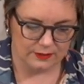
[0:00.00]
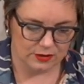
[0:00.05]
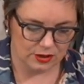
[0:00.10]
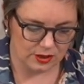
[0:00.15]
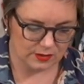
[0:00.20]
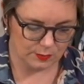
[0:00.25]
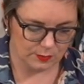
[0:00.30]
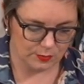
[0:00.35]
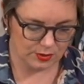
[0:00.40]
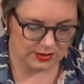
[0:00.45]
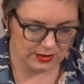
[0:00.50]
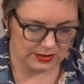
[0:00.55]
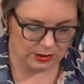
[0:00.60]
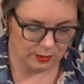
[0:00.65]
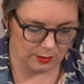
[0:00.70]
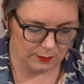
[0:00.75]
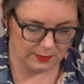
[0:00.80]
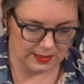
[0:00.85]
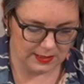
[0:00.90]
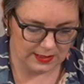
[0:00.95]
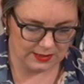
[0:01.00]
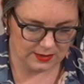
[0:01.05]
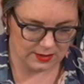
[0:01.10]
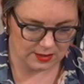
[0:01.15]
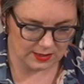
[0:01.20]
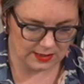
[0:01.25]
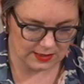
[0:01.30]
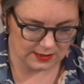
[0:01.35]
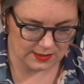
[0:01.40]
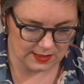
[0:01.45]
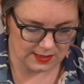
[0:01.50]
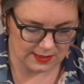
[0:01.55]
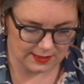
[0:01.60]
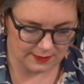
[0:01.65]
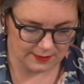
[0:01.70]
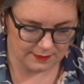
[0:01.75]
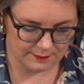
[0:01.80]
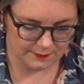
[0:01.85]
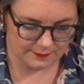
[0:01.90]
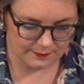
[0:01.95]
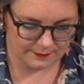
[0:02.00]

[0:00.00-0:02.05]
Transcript: Just a pretty combination, actually.